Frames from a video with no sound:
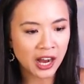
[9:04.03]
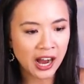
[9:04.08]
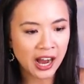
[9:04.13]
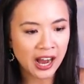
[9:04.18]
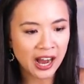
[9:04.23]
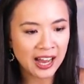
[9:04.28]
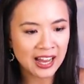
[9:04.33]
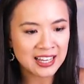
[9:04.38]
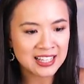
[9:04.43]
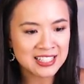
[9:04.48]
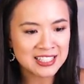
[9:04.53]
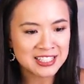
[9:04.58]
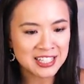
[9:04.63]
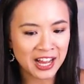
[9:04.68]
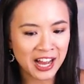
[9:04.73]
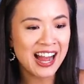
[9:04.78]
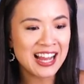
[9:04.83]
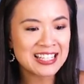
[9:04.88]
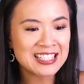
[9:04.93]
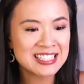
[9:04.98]
Guys,
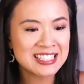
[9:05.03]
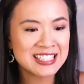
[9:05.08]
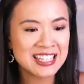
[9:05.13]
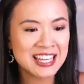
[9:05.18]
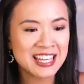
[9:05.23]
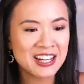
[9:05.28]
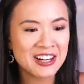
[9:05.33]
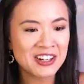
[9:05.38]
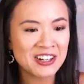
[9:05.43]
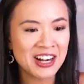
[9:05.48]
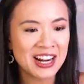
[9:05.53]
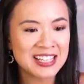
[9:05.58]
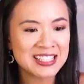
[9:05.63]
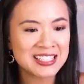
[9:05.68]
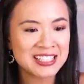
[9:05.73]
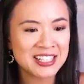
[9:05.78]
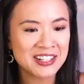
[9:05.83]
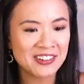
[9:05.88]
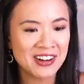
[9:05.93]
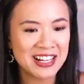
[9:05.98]
I see her, I
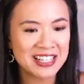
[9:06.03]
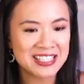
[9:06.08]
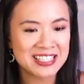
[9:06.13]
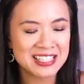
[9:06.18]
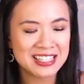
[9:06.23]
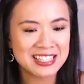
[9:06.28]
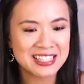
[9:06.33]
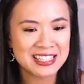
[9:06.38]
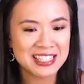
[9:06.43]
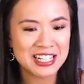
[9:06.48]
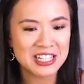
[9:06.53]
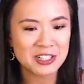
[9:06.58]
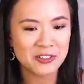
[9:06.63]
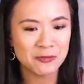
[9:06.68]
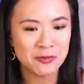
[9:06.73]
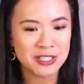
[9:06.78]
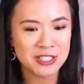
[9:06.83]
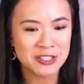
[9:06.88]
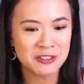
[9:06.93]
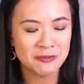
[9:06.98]
see her, I see the Sage
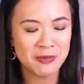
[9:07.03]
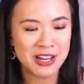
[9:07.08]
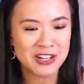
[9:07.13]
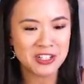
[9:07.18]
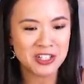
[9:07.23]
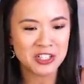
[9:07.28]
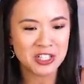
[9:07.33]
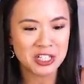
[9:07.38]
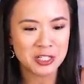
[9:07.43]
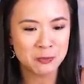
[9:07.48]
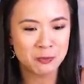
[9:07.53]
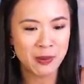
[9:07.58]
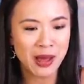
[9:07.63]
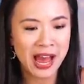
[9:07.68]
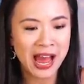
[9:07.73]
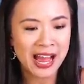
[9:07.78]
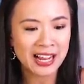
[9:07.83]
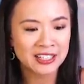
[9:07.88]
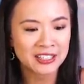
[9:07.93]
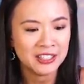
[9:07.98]
of Mischief Magic. She's back!
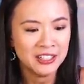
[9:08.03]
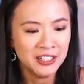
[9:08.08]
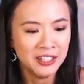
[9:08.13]
back.